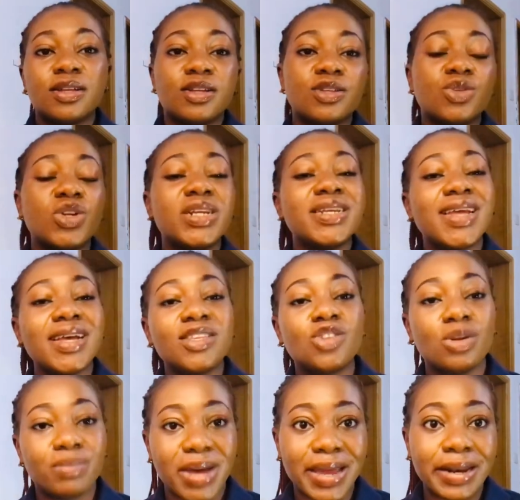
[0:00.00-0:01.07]
so the next
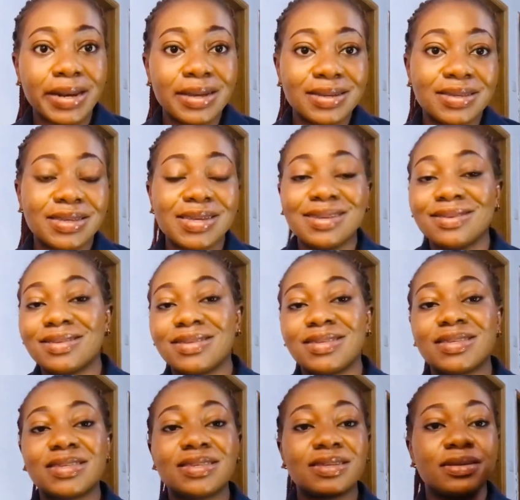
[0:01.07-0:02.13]
on my list
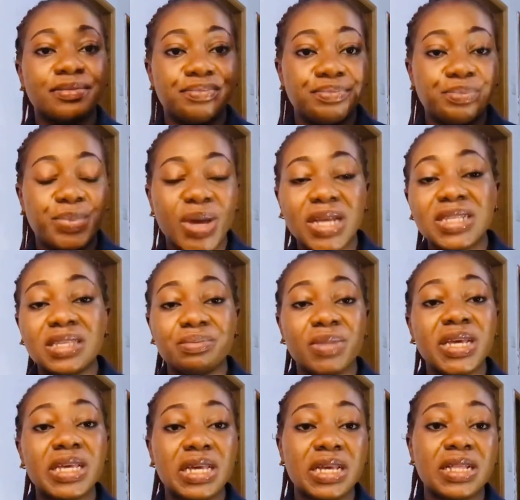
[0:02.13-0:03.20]
is paint
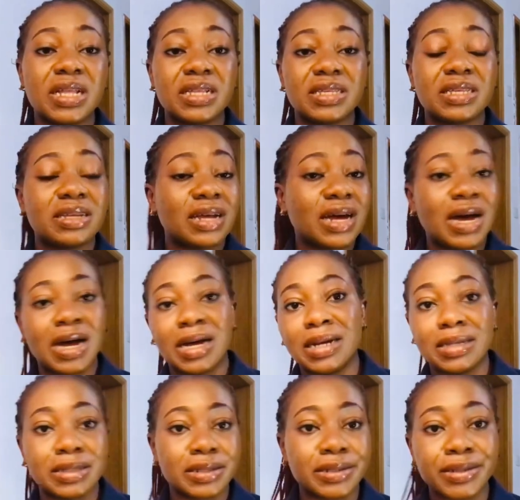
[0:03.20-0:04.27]
making,
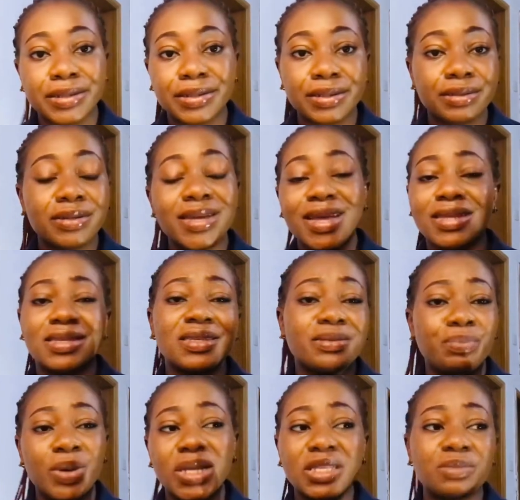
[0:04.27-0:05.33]
and yes,
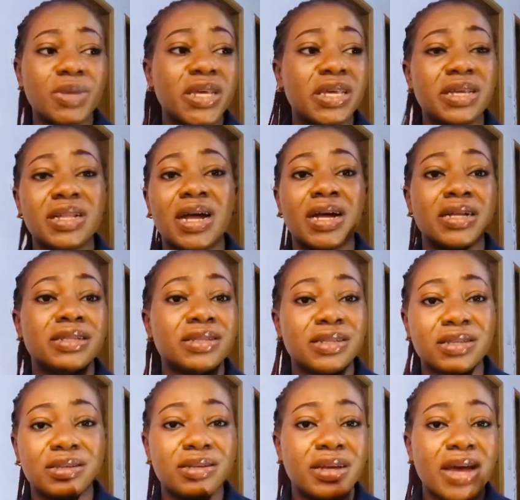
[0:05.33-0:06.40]
paint making and
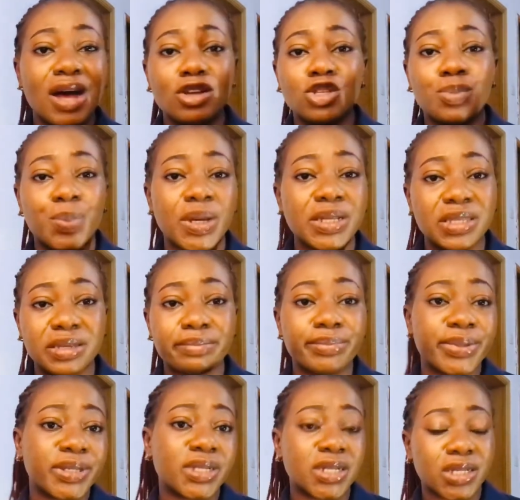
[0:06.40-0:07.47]
house painting
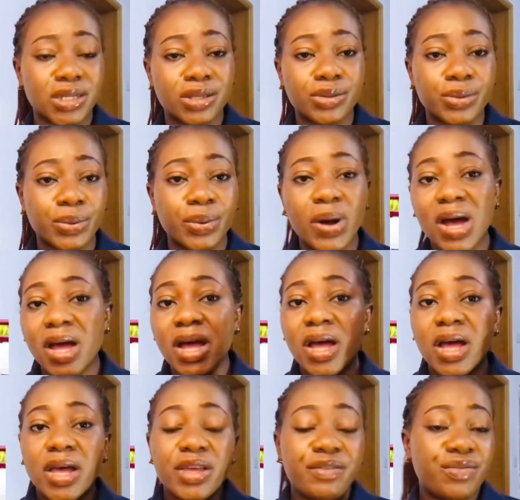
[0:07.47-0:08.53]
business.
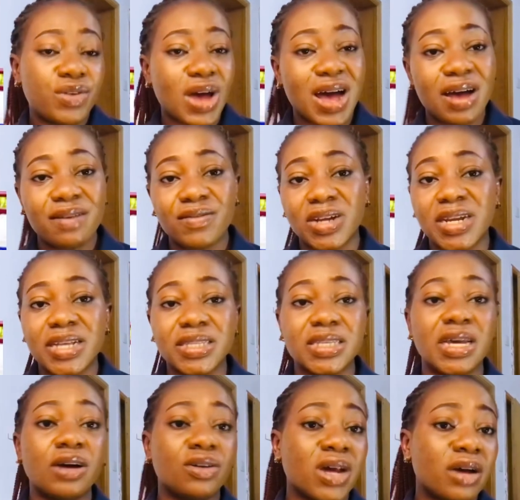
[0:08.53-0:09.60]
Paint making
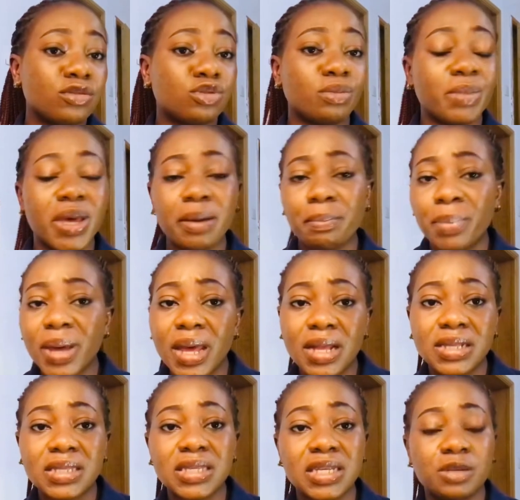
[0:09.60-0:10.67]
is now one of the
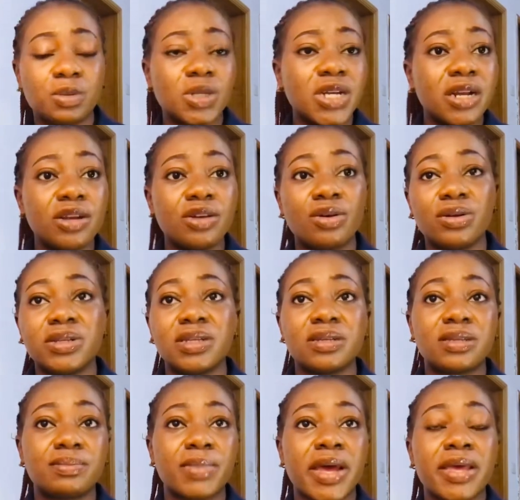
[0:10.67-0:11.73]
most important
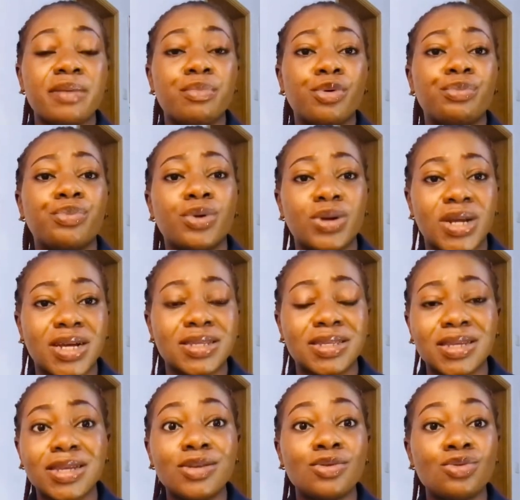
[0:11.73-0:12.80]
business due to the
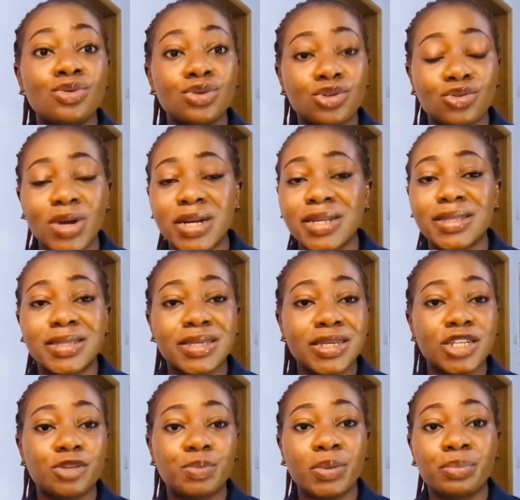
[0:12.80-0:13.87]
high
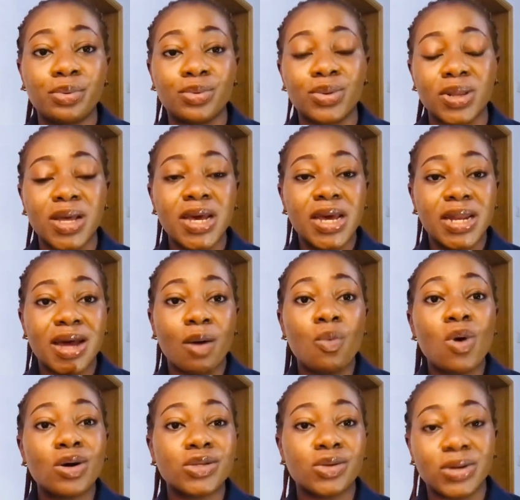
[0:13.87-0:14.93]
construction
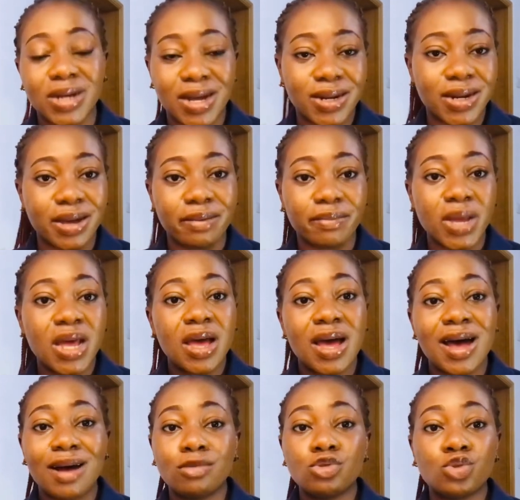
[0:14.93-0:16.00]
in the world today.
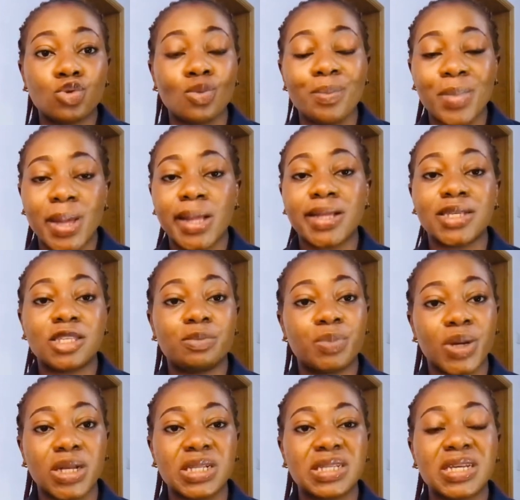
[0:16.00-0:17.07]
Everybody is
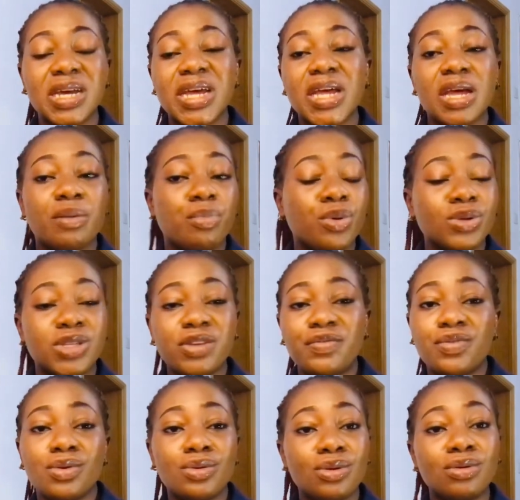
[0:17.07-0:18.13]
trying to build,
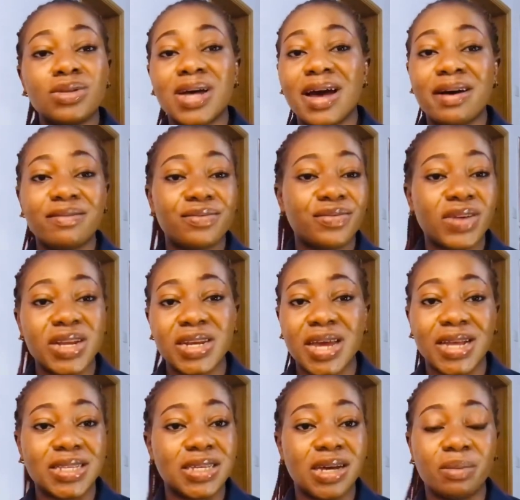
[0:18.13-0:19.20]
everybody is trying to
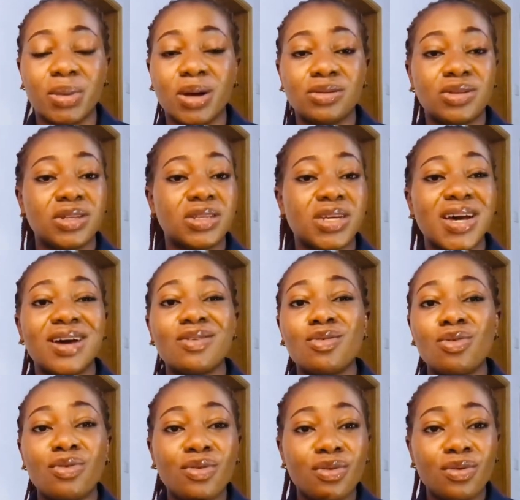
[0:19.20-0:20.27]
acquire real estate,
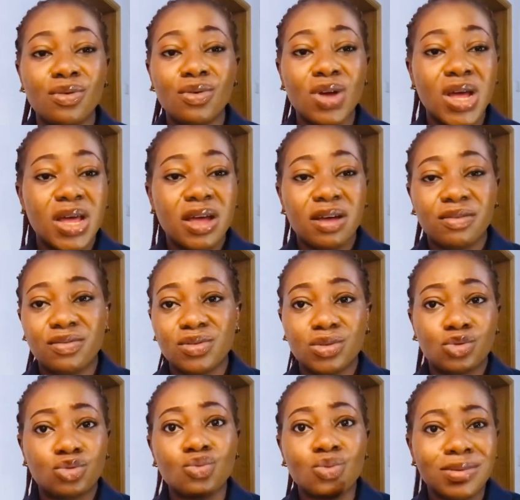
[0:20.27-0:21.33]
everybody is trying
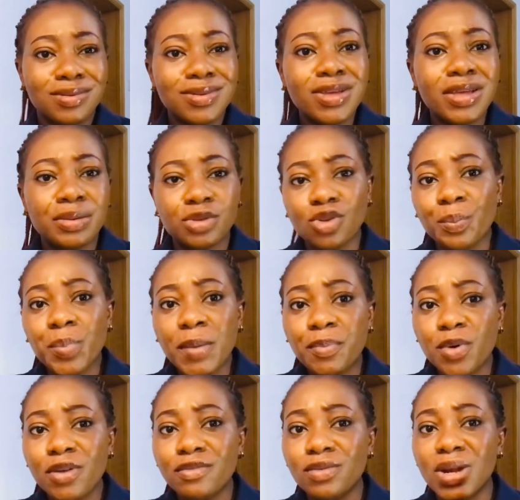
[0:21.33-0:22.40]
to improve their